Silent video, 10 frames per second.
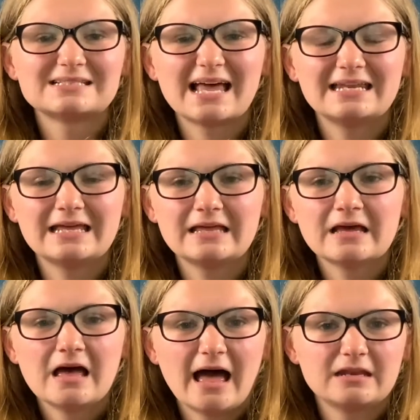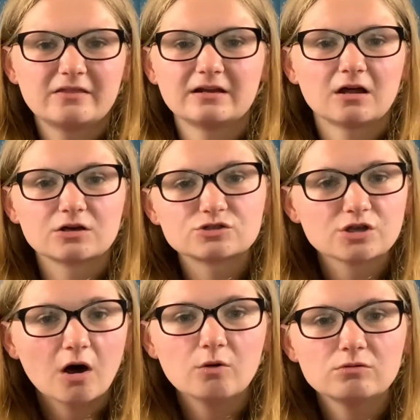anything like
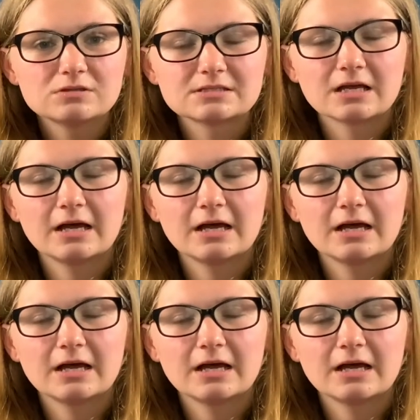salt,